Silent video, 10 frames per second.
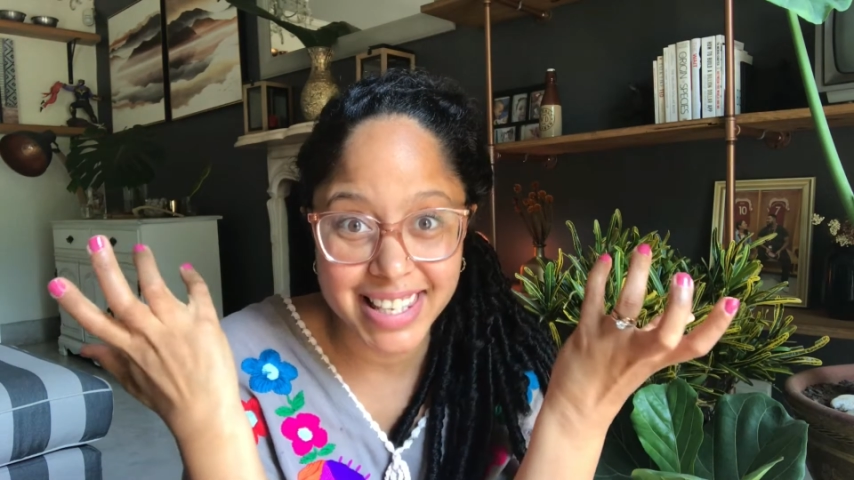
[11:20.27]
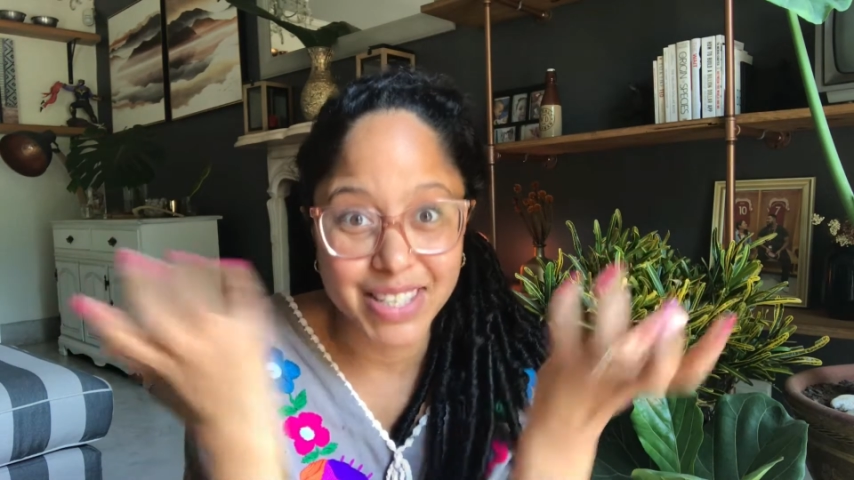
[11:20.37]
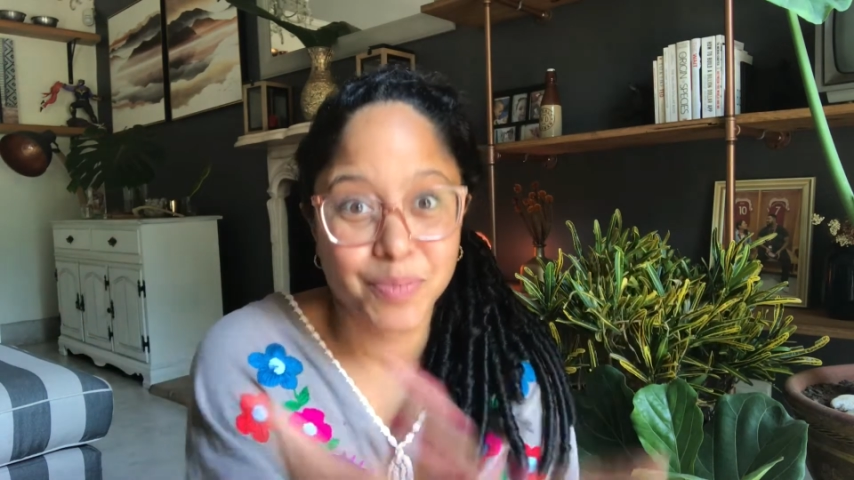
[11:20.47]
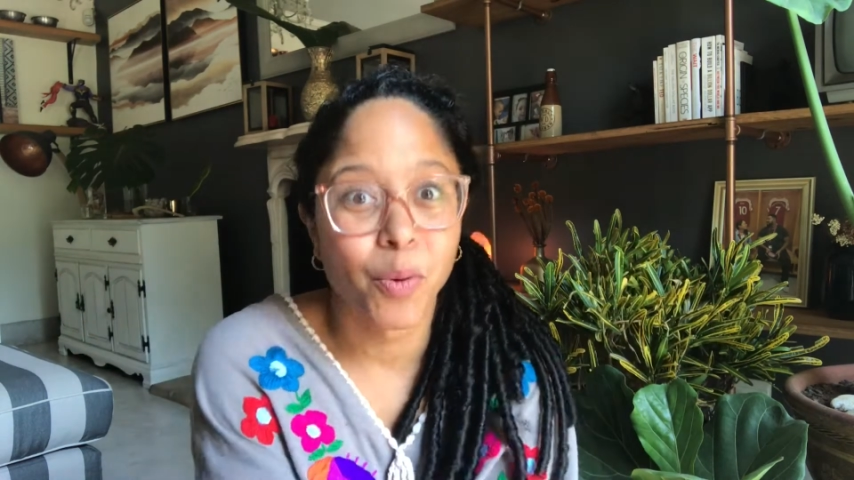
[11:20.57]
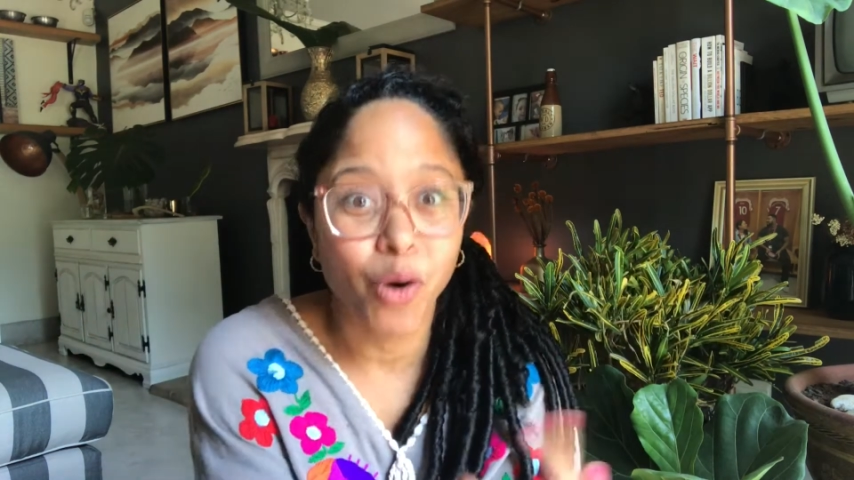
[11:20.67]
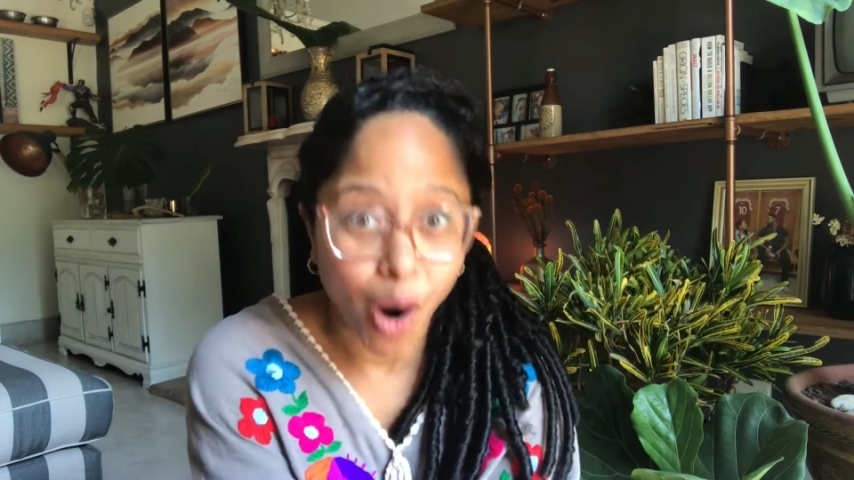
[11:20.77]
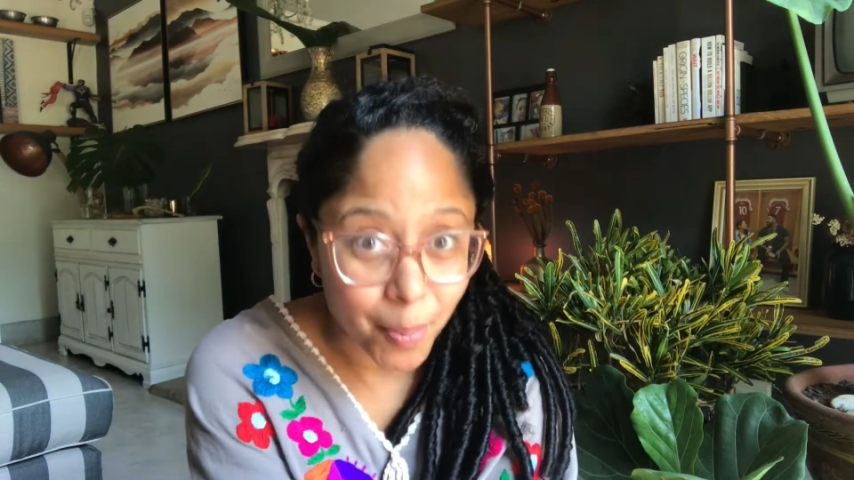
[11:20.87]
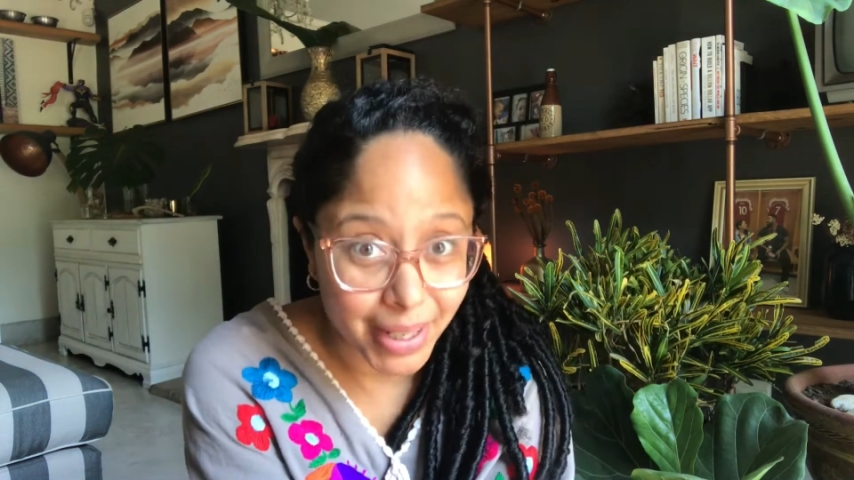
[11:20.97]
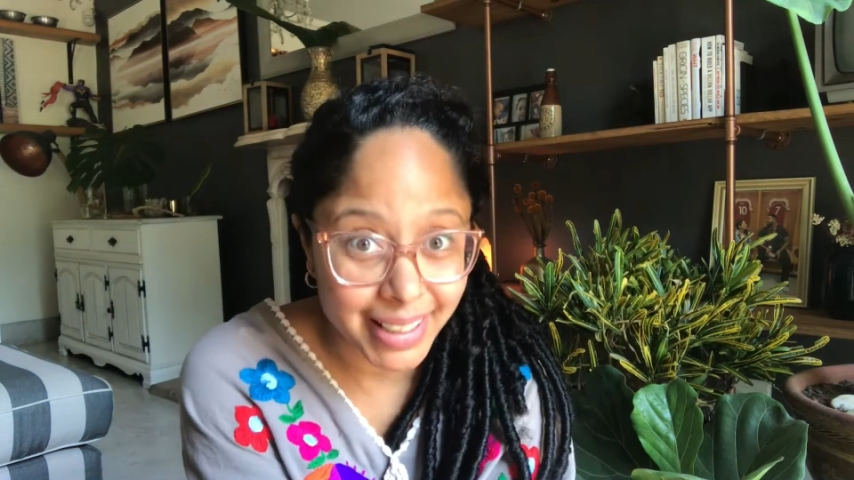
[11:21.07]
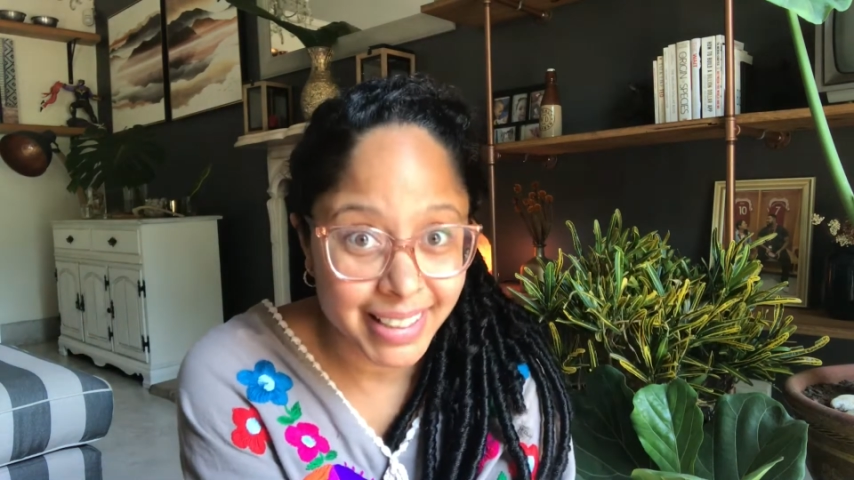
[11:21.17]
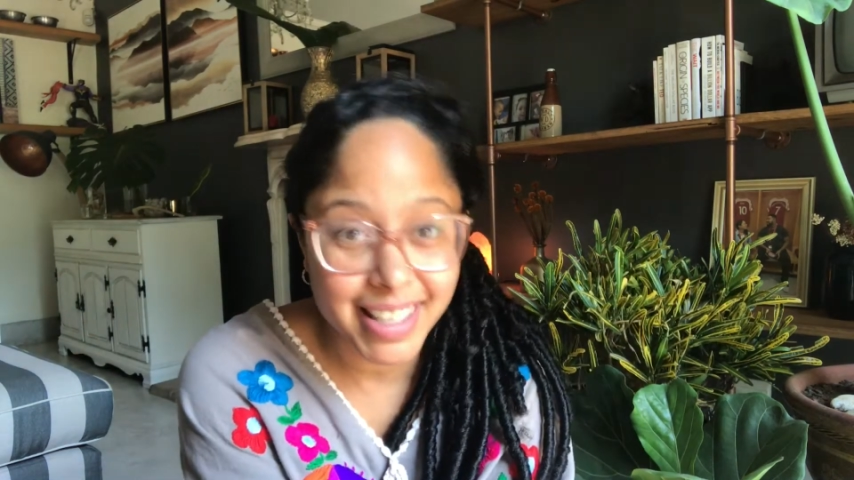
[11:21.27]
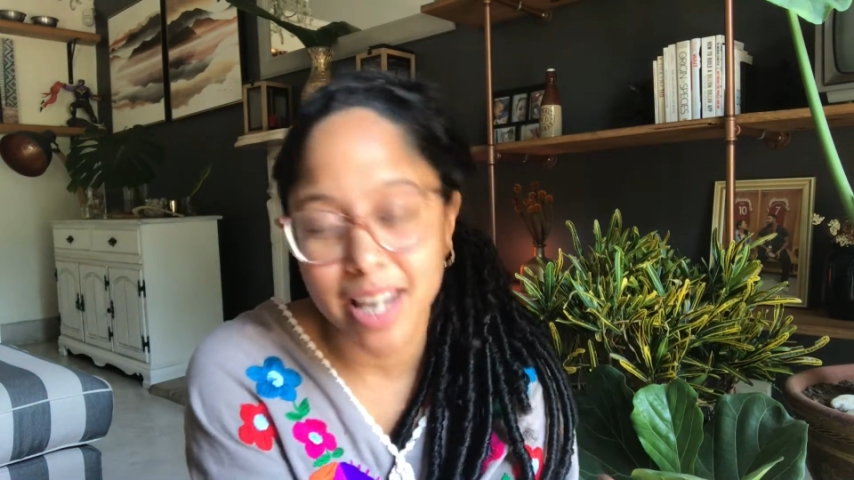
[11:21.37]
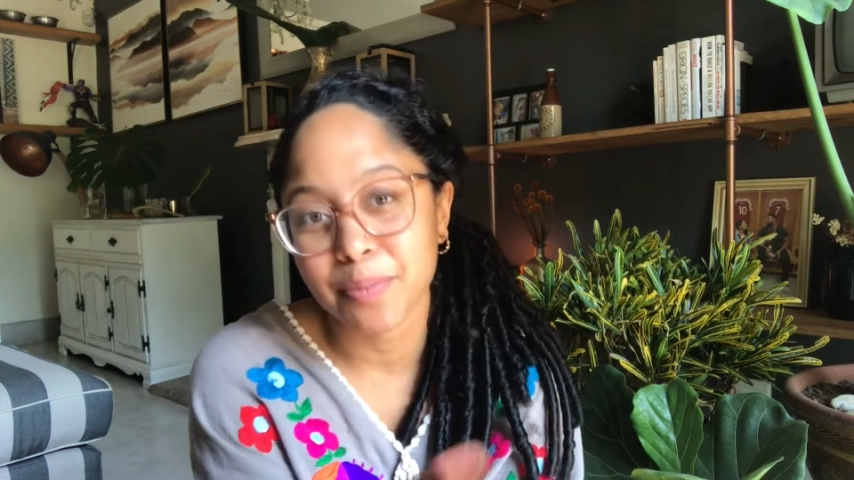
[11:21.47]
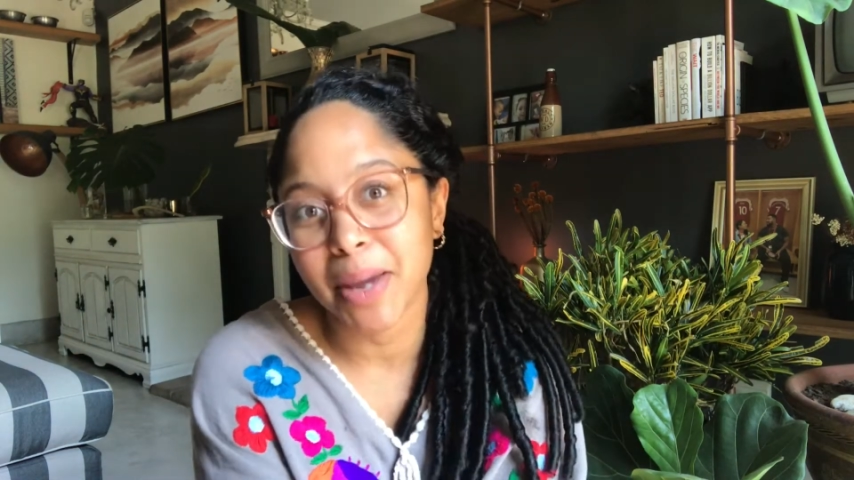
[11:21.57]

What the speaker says: is more common than